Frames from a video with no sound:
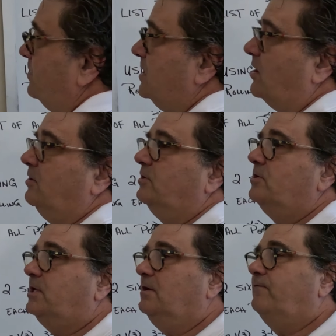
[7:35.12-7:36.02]
we are
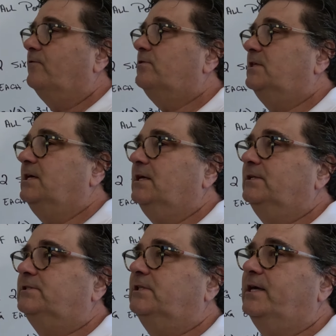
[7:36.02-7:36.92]
looking for
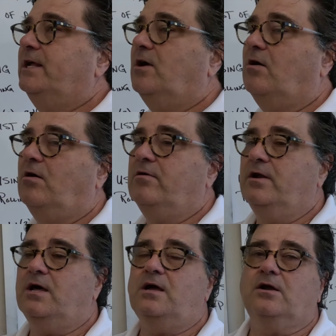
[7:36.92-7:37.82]
things that are
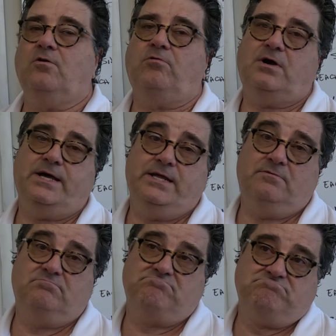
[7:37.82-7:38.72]
not quite